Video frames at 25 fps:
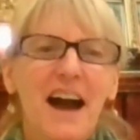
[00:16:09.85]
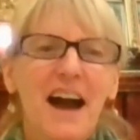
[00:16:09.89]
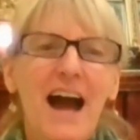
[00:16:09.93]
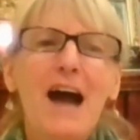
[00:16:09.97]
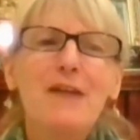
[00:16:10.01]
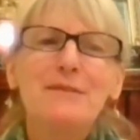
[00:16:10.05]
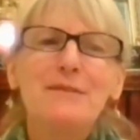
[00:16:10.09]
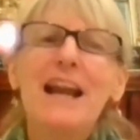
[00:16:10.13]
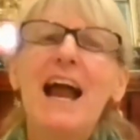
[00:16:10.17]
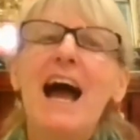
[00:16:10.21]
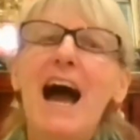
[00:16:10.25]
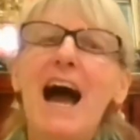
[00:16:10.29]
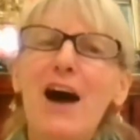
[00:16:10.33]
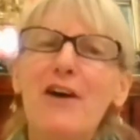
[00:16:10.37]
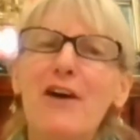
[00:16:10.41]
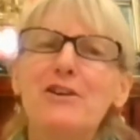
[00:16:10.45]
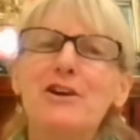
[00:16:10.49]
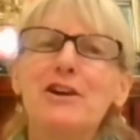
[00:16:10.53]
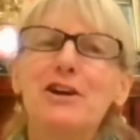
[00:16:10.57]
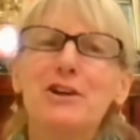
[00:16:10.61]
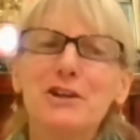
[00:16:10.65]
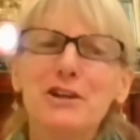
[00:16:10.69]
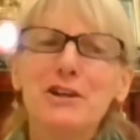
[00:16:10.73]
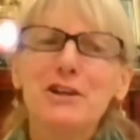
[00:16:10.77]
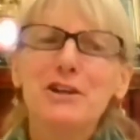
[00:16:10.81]
I mean,
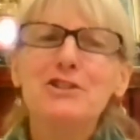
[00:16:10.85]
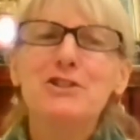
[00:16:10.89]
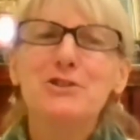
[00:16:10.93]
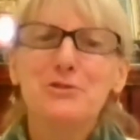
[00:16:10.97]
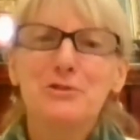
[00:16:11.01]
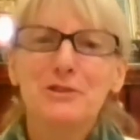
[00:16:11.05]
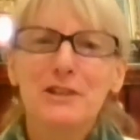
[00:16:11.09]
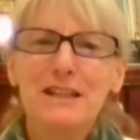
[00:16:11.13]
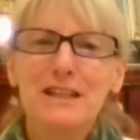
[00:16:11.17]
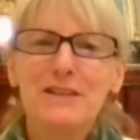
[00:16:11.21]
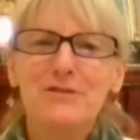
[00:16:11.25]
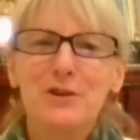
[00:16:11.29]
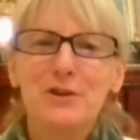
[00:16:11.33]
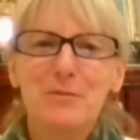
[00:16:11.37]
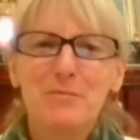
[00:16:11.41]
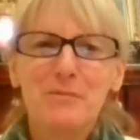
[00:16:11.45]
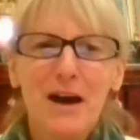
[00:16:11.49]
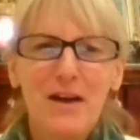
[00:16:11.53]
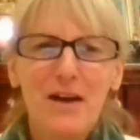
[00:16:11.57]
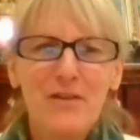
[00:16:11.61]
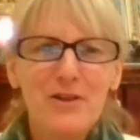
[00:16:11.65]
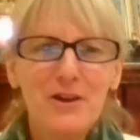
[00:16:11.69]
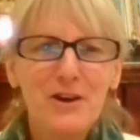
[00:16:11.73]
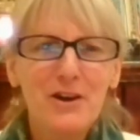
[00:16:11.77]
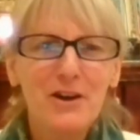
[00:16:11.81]
how could you leave your
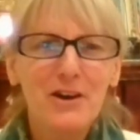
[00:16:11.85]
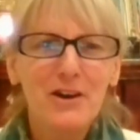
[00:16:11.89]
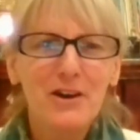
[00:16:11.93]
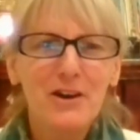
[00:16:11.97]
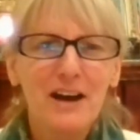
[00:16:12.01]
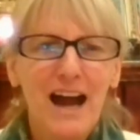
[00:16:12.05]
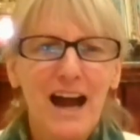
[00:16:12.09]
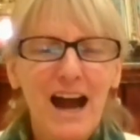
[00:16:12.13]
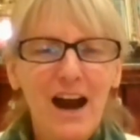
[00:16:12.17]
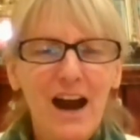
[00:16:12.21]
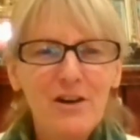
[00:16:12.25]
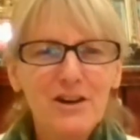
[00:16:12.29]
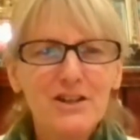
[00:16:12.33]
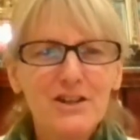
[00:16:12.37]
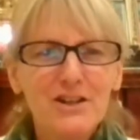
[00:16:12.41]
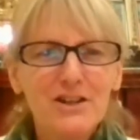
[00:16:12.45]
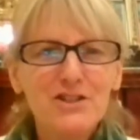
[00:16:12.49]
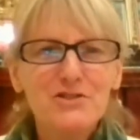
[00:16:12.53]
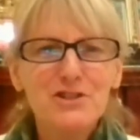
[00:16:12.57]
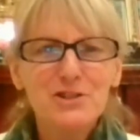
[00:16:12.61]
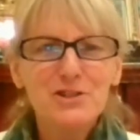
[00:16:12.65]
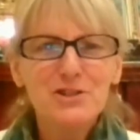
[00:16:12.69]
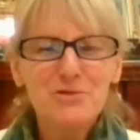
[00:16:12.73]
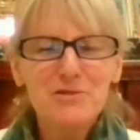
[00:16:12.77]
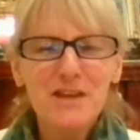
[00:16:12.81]
mother? How could
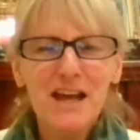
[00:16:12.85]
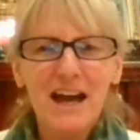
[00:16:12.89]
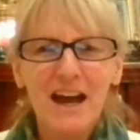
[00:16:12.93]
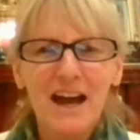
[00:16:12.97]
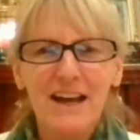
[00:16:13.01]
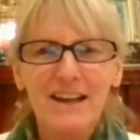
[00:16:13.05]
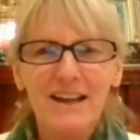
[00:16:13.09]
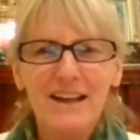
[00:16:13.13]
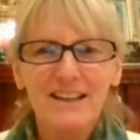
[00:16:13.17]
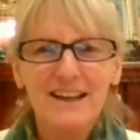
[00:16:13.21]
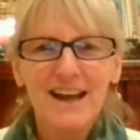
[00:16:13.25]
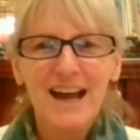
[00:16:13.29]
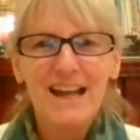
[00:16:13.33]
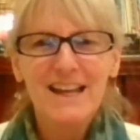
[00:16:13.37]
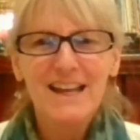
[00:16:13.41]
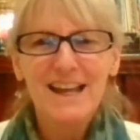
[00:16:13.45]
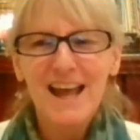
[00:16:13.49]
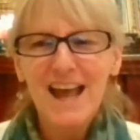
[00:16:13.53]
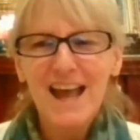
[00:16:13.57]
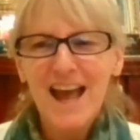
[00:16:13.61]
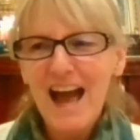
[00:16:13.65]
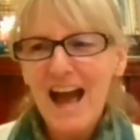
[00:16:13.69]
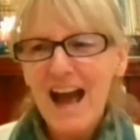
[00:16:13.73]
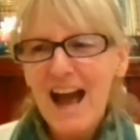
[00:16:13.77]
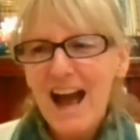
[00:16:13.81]
you do that? And
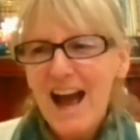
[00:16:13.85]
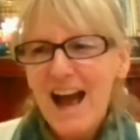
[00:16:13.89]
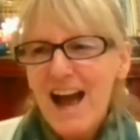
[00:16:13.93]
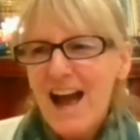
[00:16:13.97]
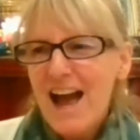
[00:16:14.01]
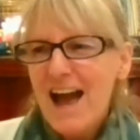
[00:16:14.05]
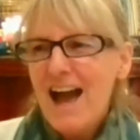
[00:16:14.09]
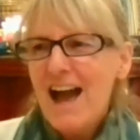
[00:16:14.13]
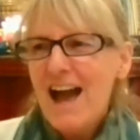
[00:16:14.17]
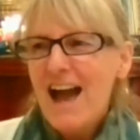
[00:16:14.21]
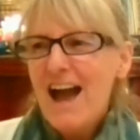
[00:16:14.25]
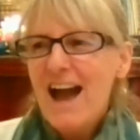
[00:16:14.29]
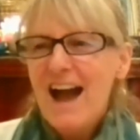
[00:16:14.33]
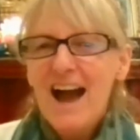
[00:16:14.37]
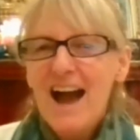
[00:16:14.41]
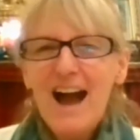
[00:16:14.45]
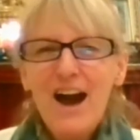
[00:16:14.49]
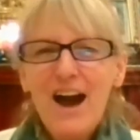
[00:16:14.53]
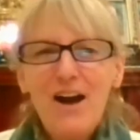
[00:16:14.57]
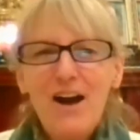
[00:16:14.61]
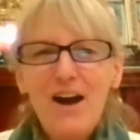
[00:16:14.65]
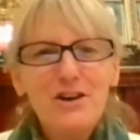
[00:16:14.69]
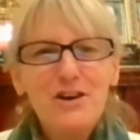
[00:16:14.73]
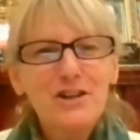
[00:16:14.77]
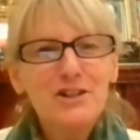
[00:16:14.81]

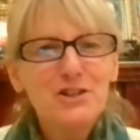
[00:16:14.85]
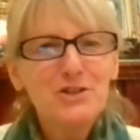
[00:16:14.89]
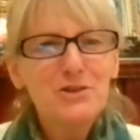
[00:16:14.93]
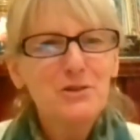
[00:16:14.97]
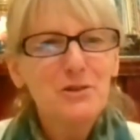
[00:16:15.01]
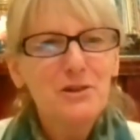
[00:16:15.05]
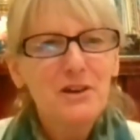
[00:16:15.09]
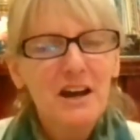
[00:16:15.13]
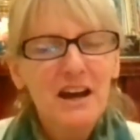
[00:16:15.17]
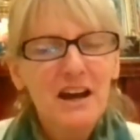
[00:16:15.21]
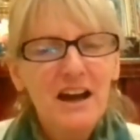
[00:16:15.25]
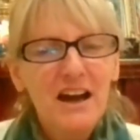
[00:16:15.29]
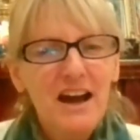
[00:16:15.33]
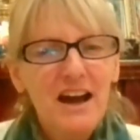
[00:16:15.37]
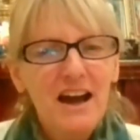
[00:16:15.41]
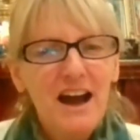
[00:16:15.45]
how could you?